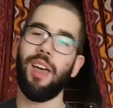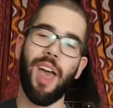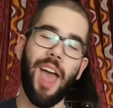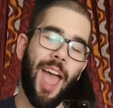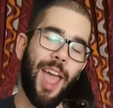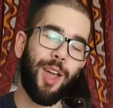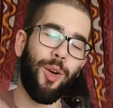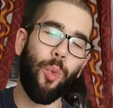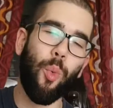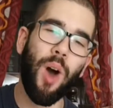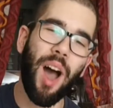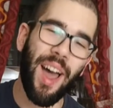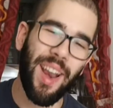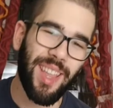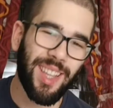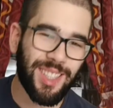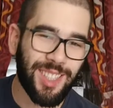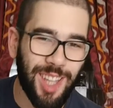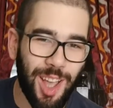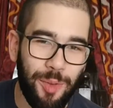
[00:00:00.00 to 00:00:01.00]
Hey, what
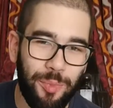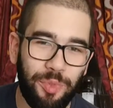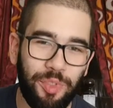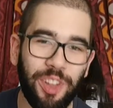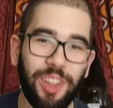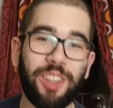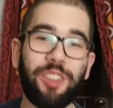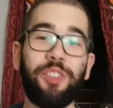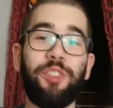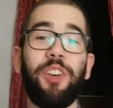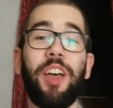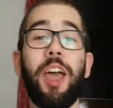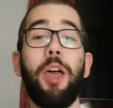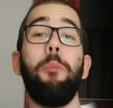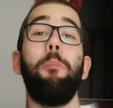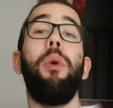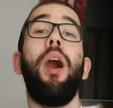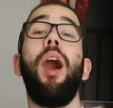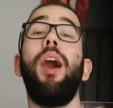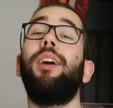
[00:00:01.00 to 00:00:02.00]
is up, Fit
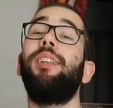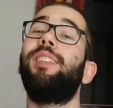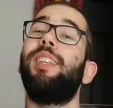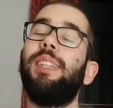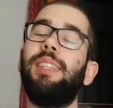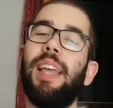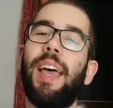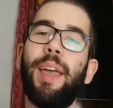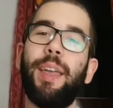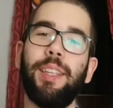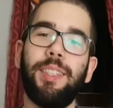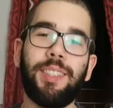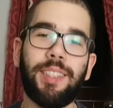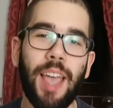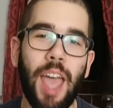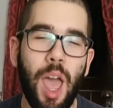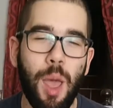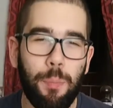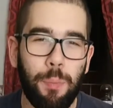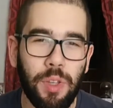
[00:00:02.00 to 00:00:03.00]
Fam? Today's
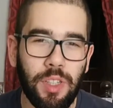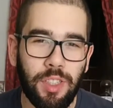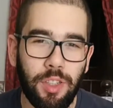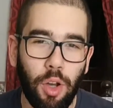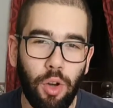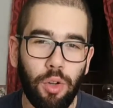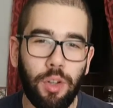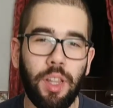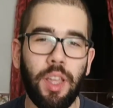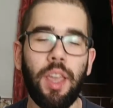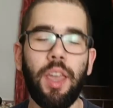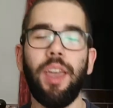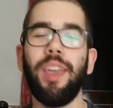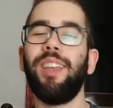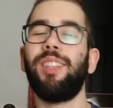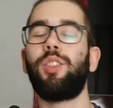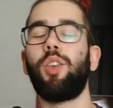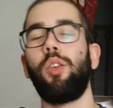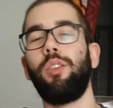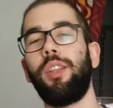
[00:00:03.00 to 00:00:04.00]
episode
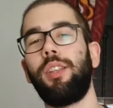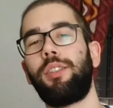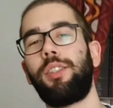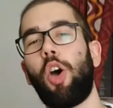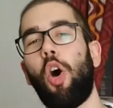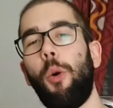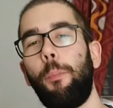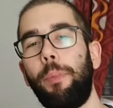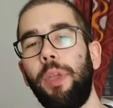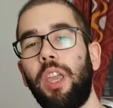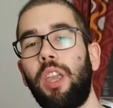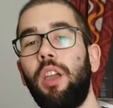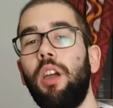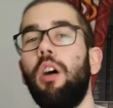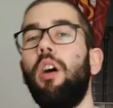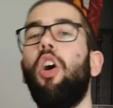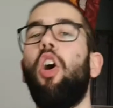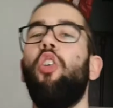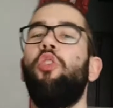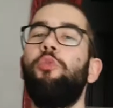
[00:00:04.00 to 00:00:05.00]
is on the topic
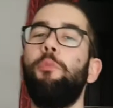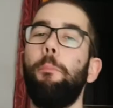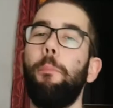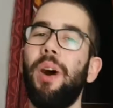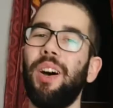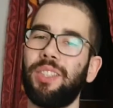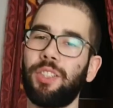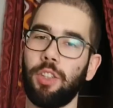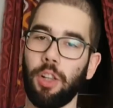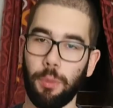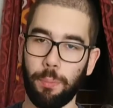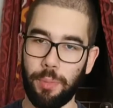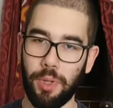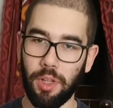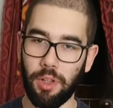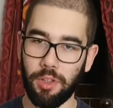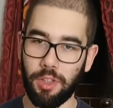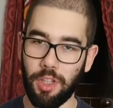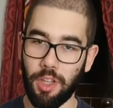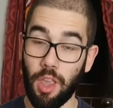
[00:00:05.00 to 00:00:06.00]
of muscle
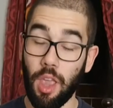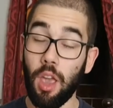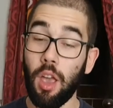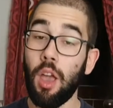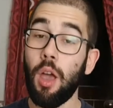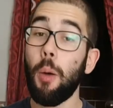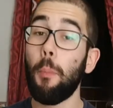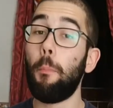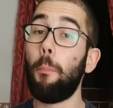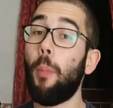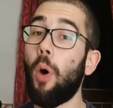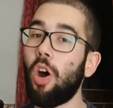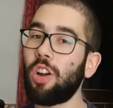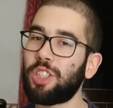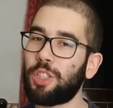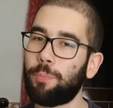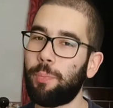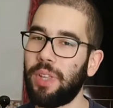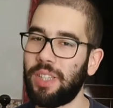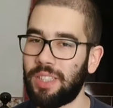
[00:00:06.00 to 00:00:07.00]
building. More
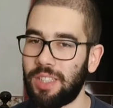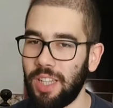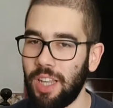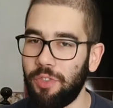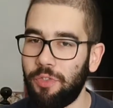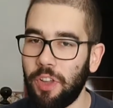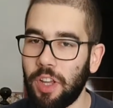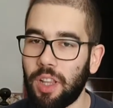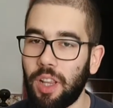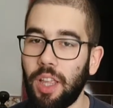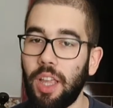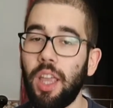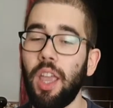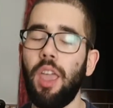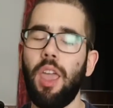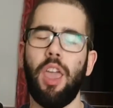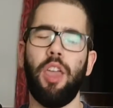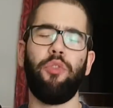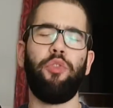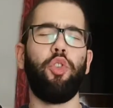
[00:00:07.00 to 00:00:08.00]

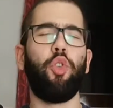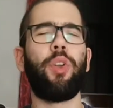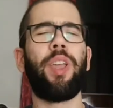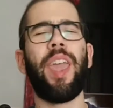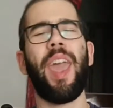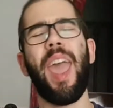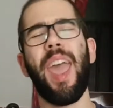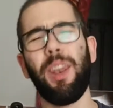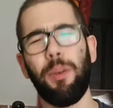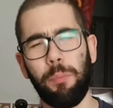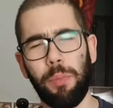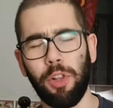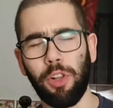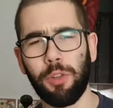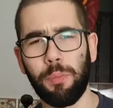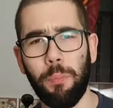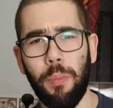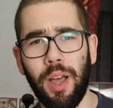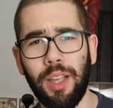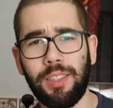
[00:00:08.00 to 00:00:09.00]
specifically, if you can
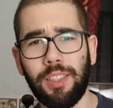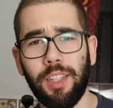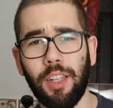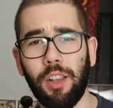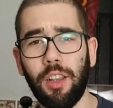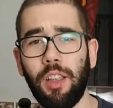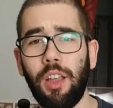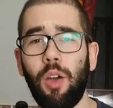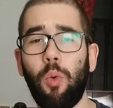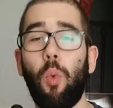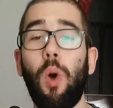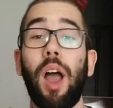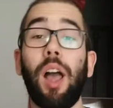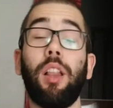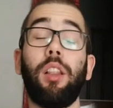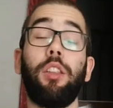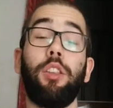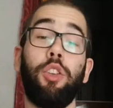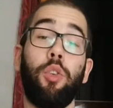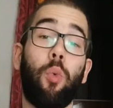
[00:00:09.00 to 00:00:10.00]
build muscle
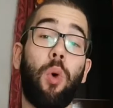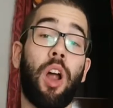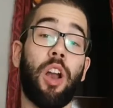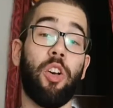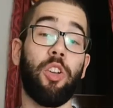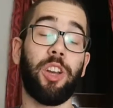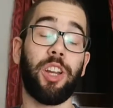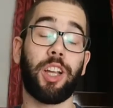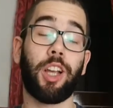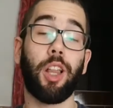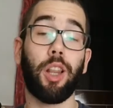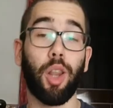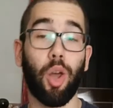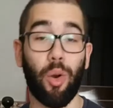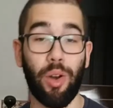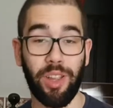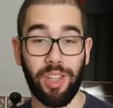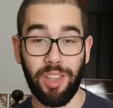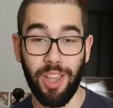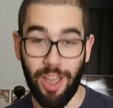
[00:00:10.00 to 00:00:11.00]
while you are on a
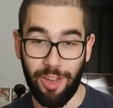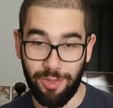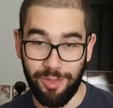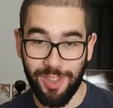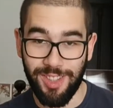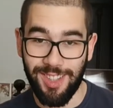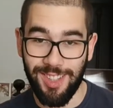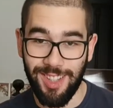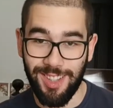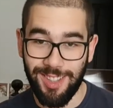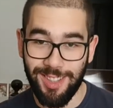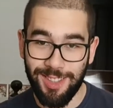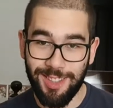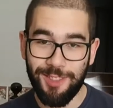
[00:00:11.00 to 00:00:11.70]
caloric deficit.